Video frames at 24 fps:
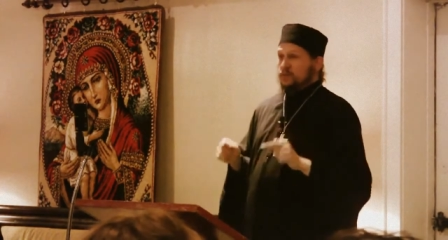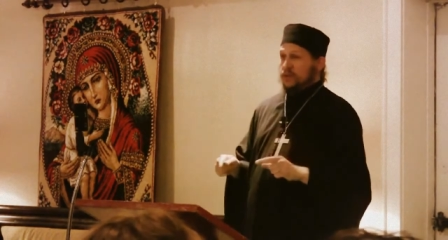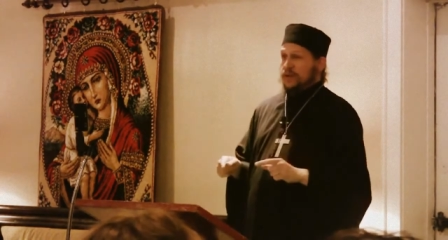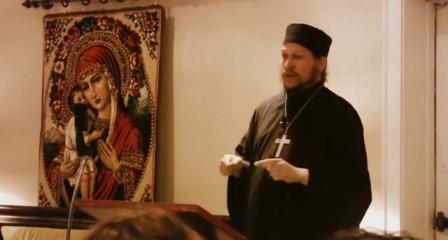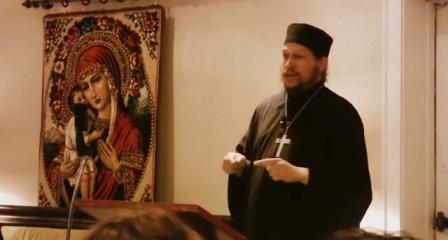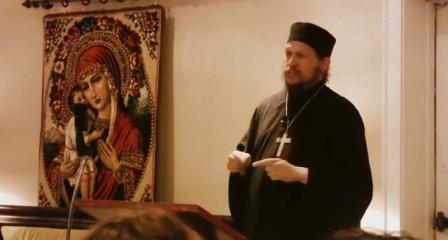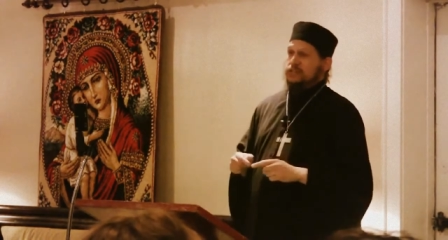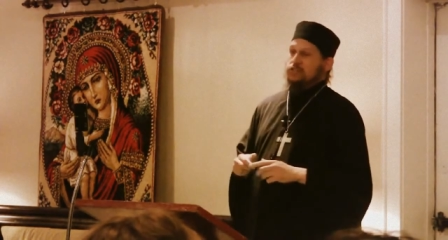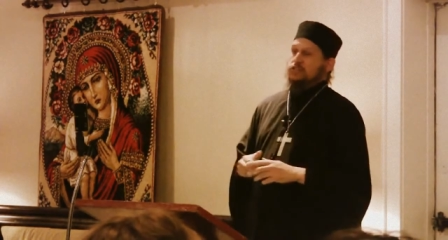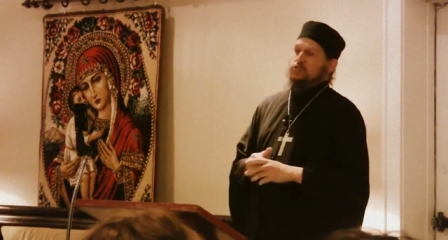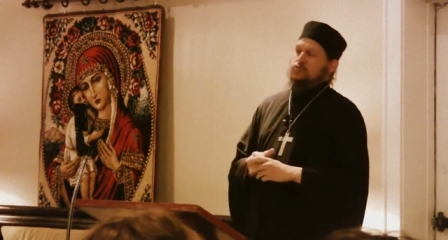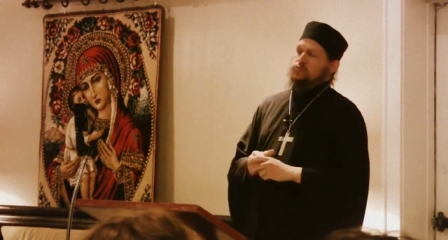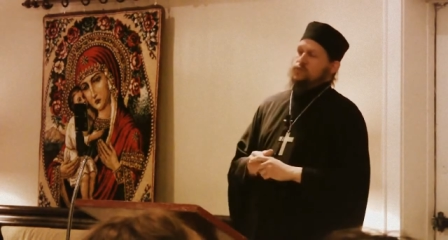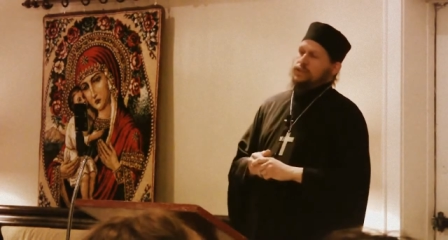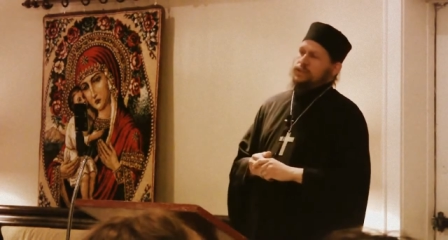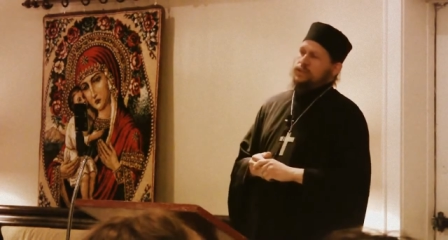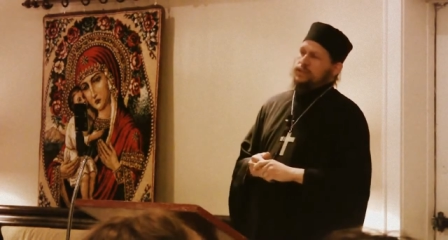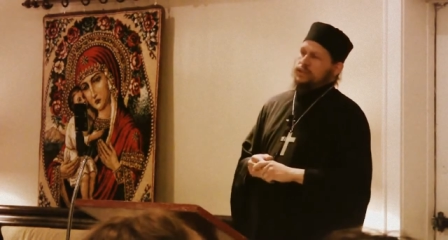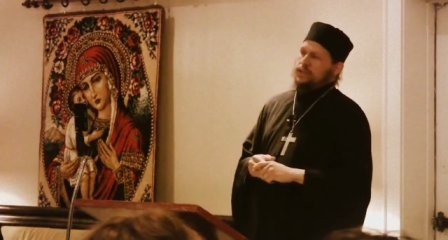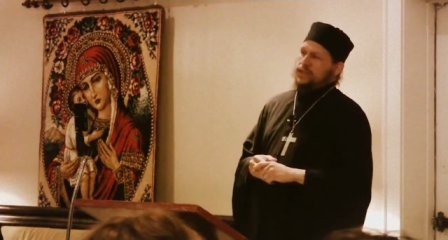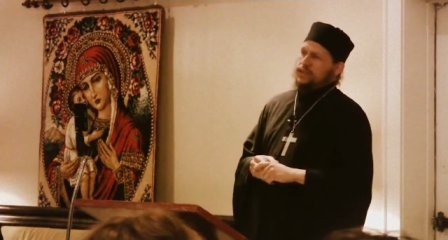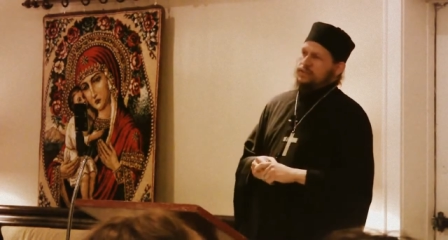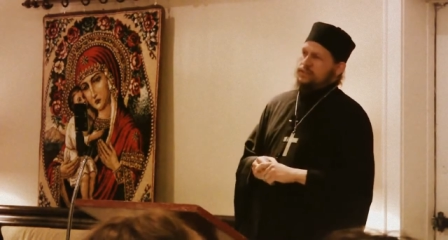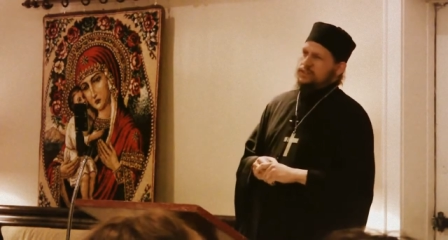Paisios read
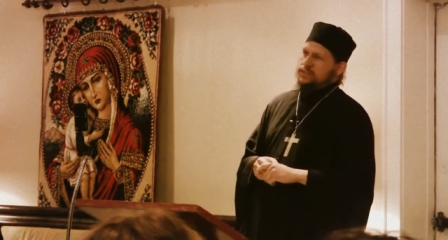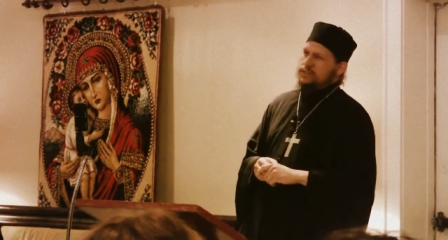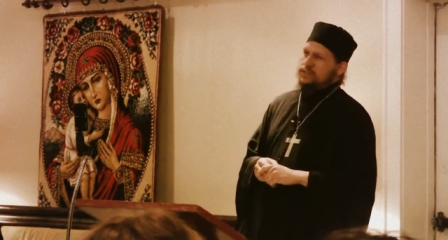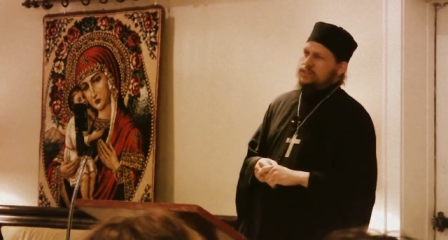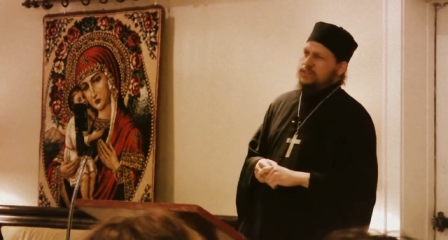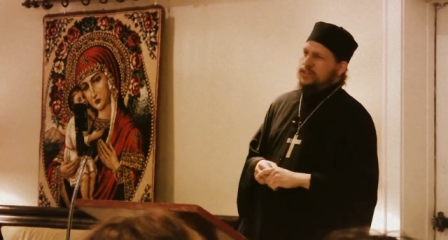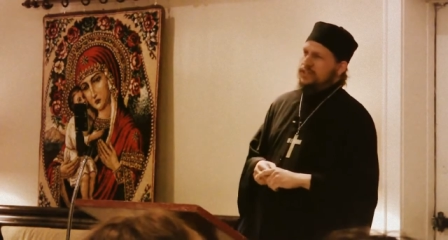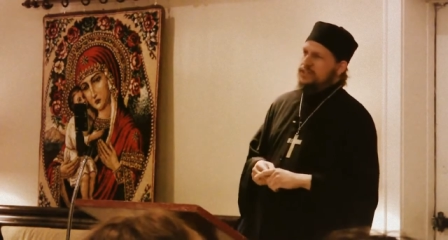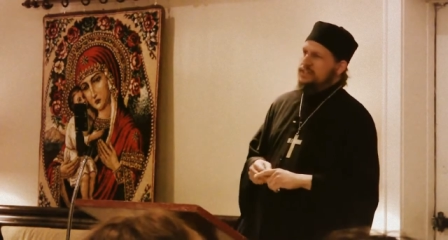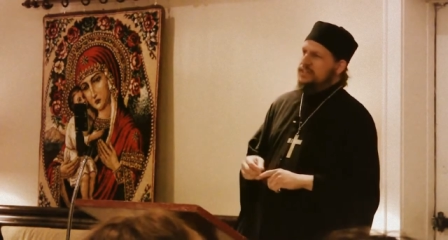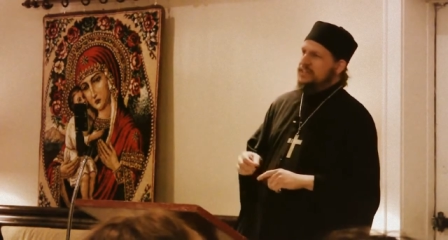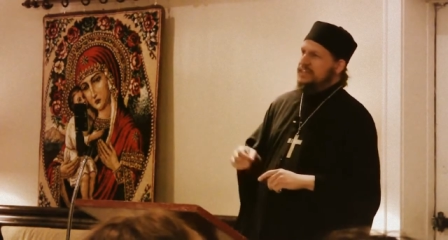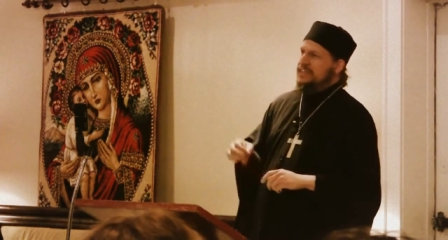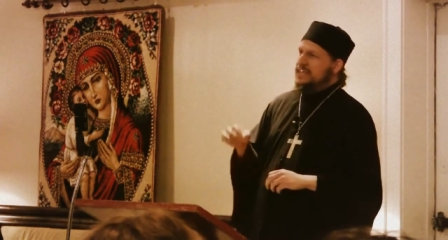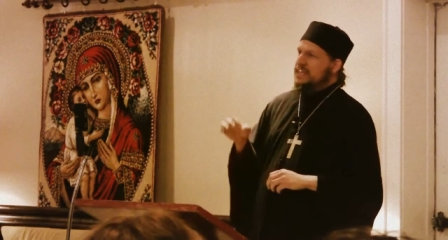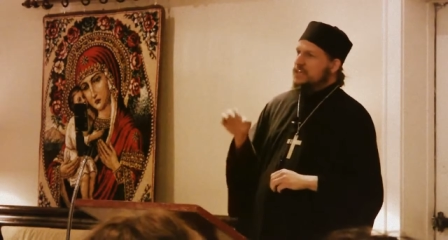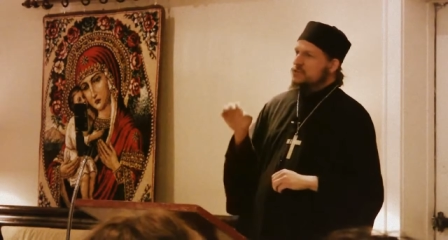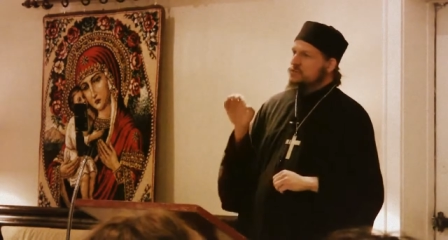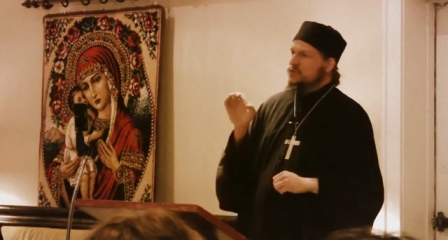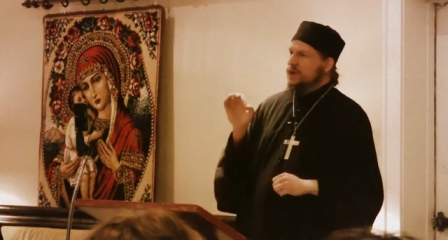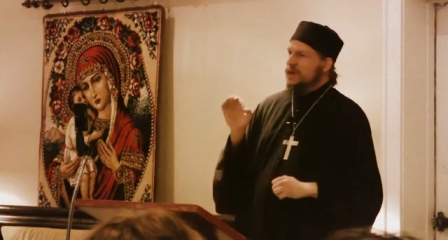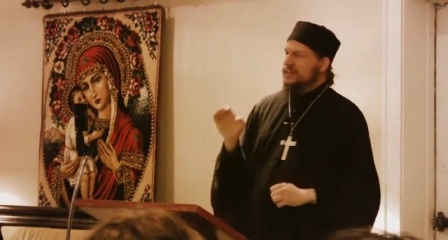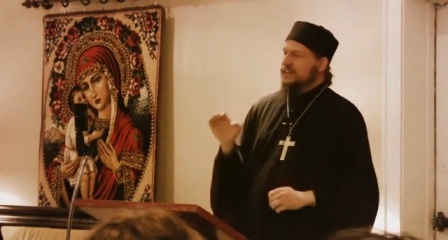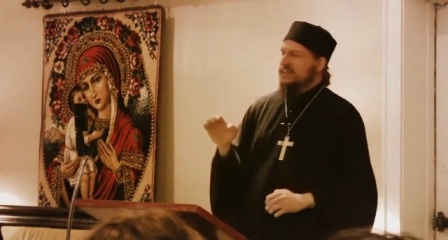the lives of the saints.
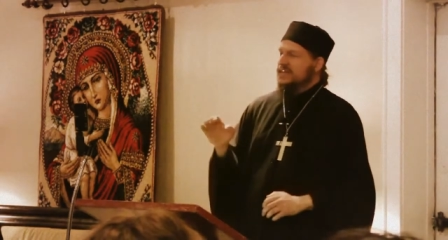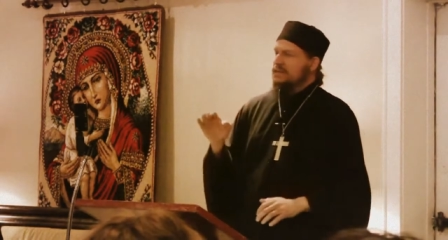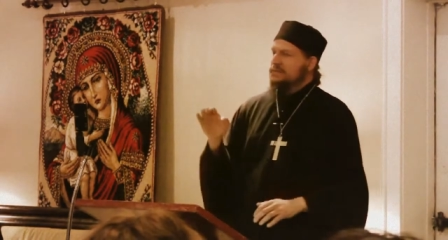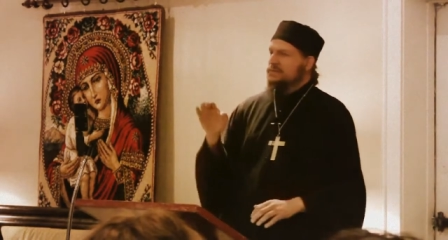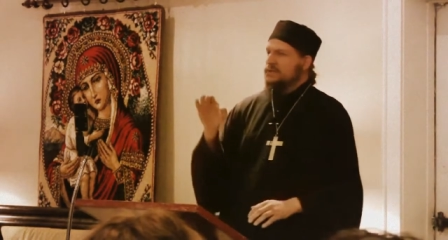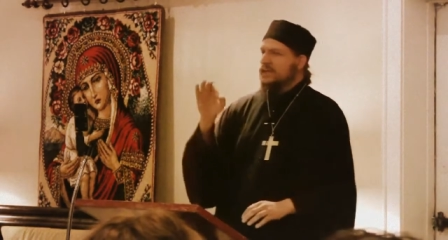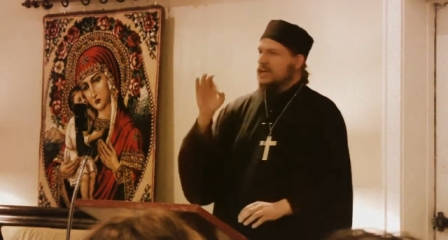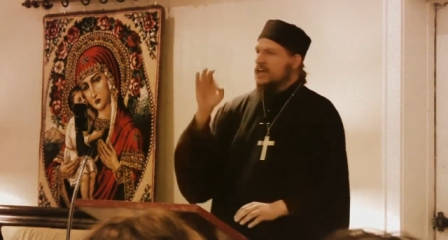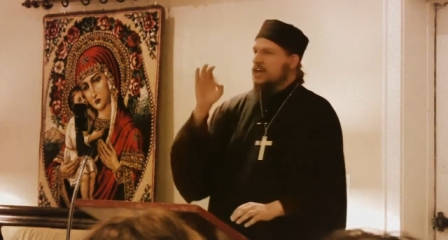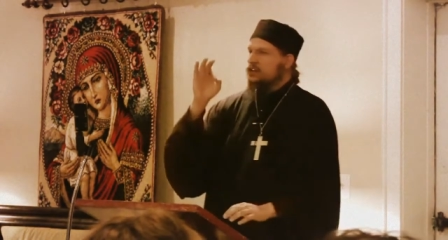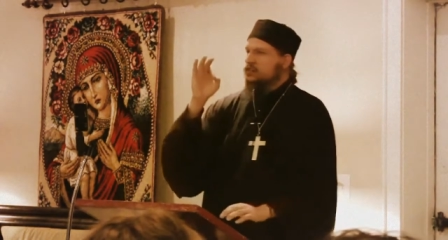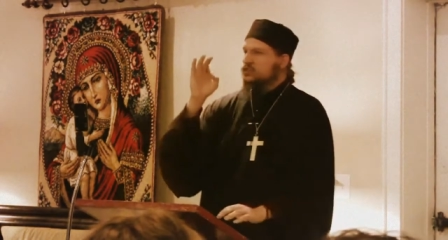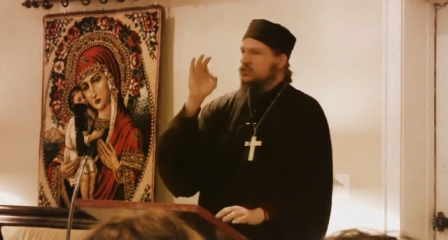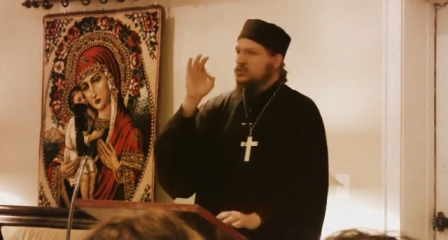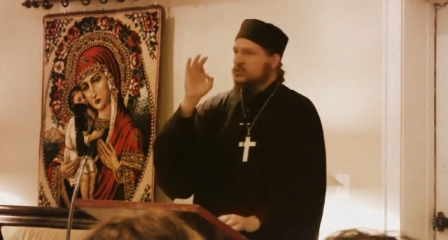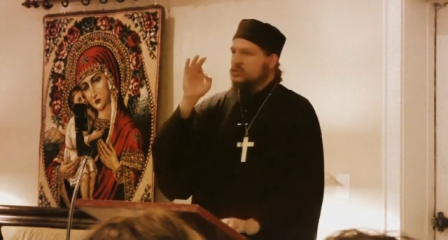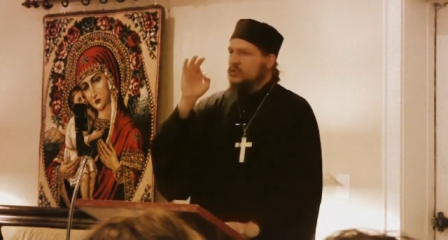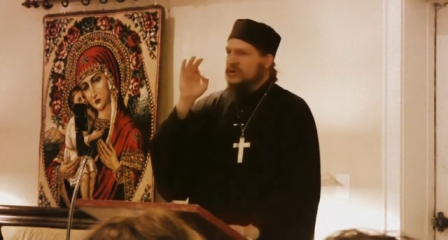He read them to